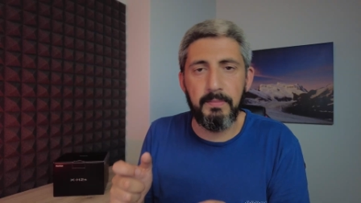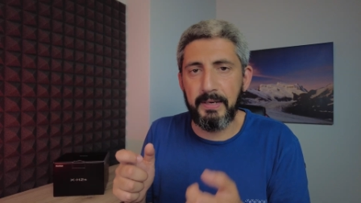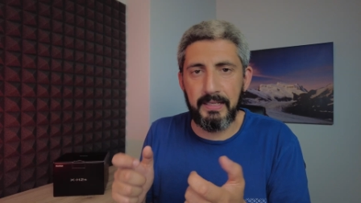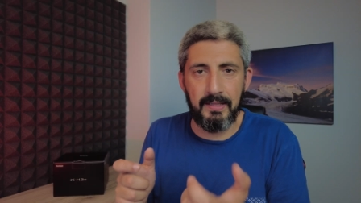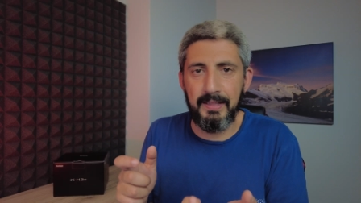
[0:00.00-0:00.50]

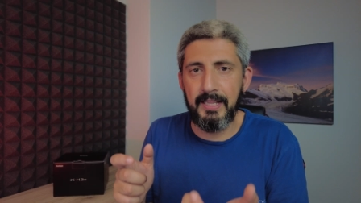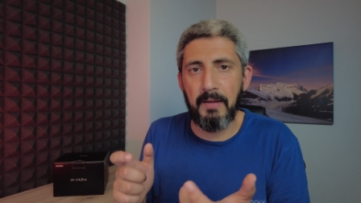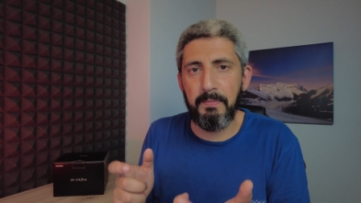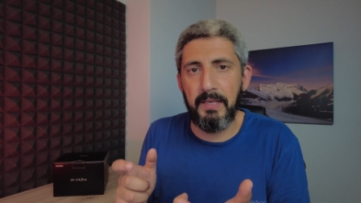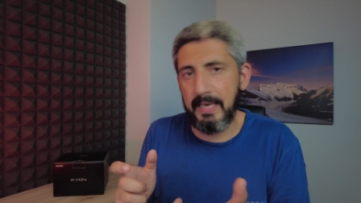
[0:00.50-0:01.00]
but
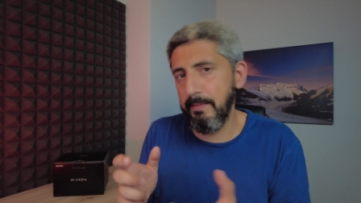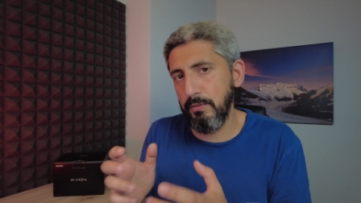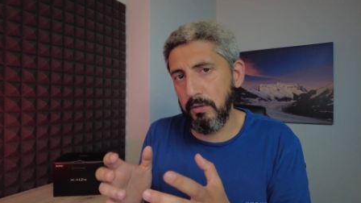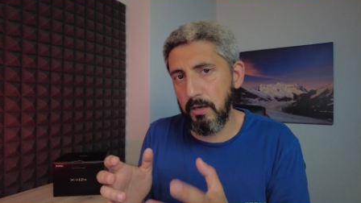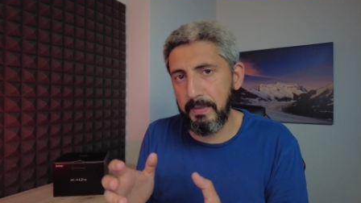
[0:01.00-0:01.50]
not being able
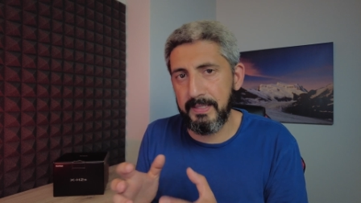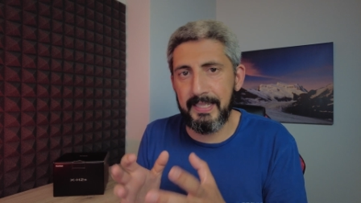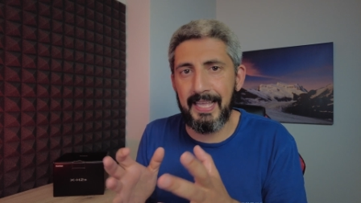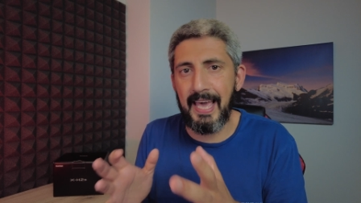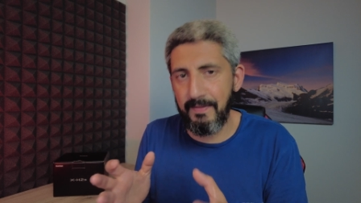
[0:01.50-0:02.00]
to
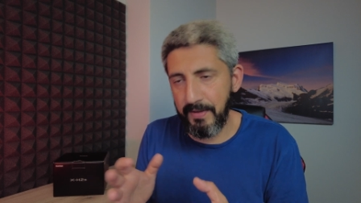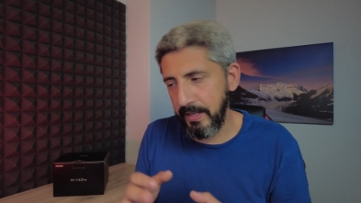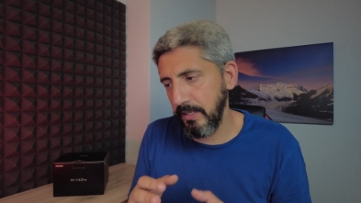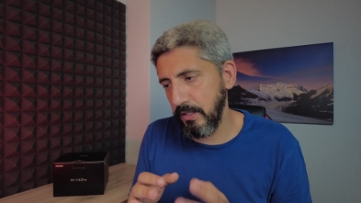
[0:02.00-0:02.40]
compensate everything.